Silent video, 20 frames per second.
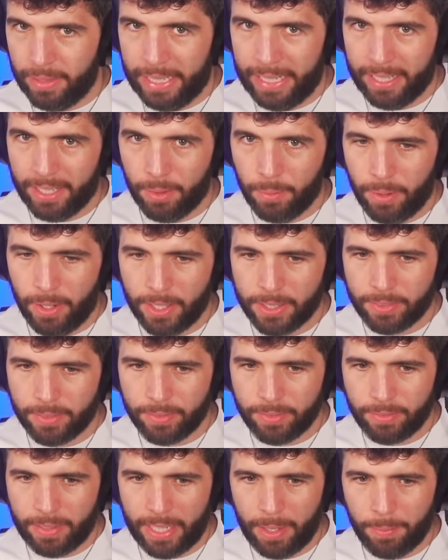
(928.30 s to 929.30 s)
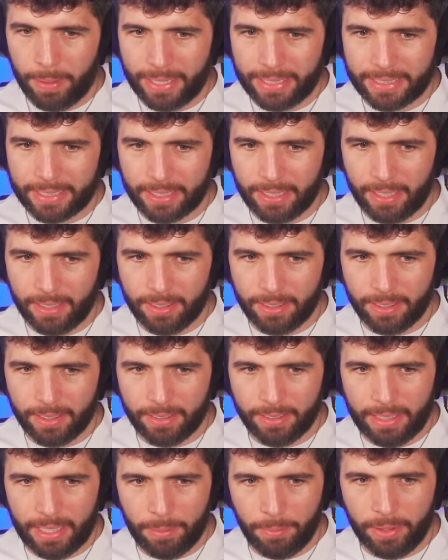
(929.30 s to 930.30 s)
eating at the worst rated places in
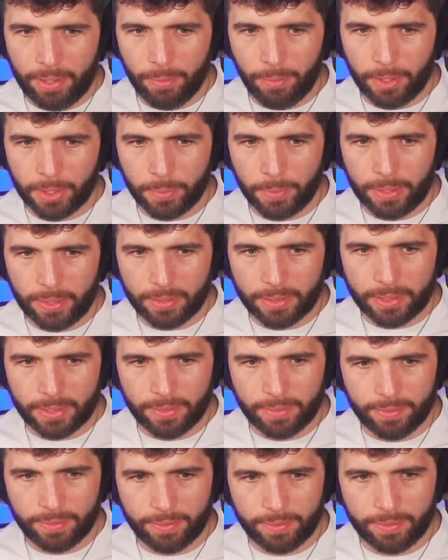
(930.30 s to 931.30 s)
London, and then we can watch Will's.